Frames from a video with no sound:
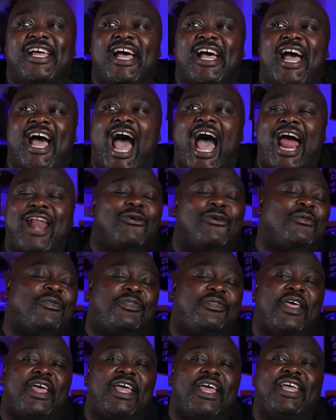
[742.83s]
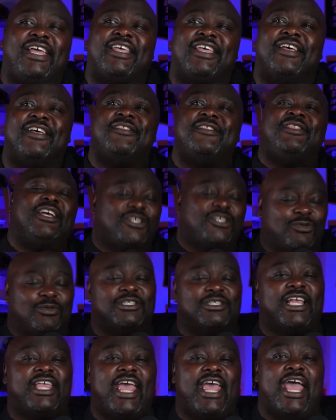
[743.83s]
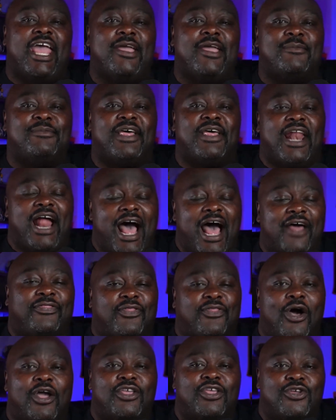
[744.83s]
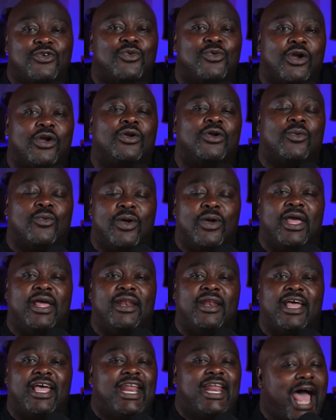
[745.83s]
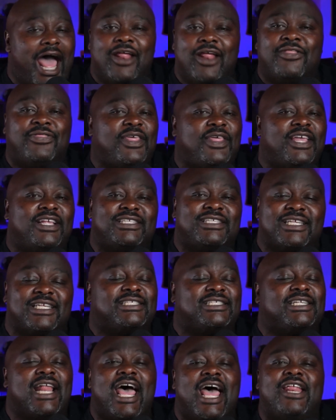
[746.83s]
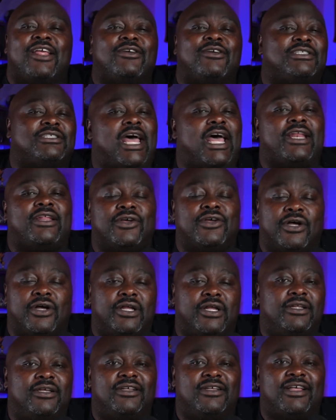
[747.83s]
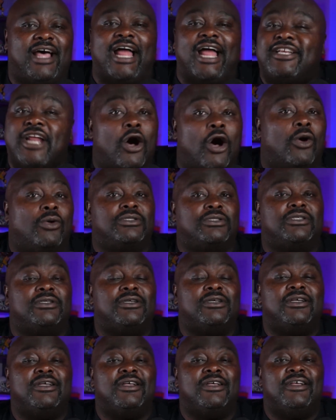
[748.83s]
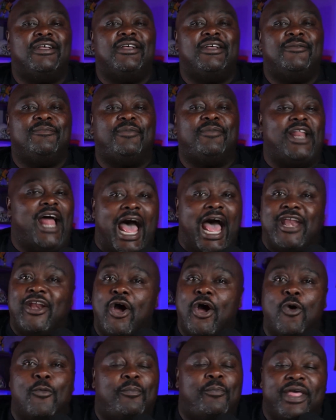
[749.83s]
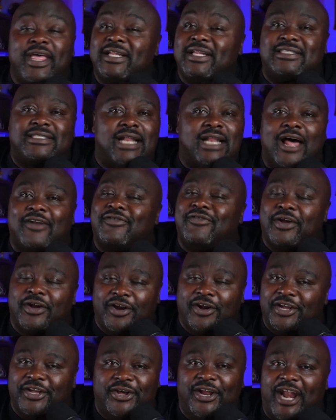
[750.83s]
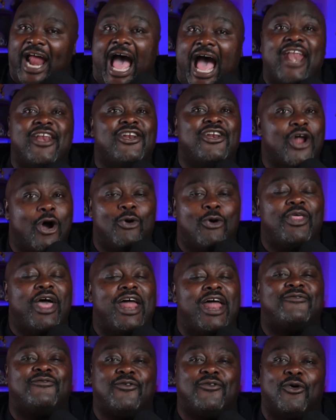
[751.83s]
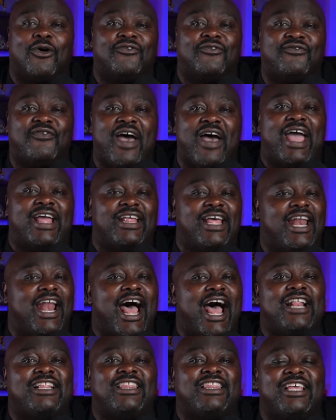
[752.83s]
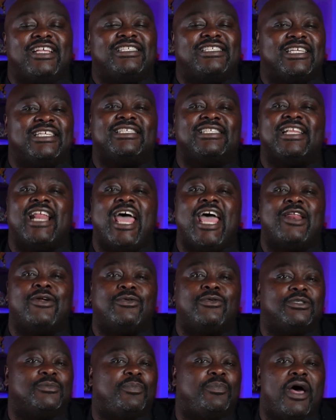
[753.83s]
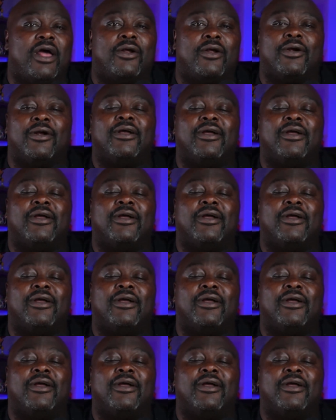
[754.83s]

I don't think this was a game that I thought you were going to win. And I didn't think Cincinnati was that good. I don't. But I know Pitt's not very good. I know that for a fact. And I think Cincinnati was better.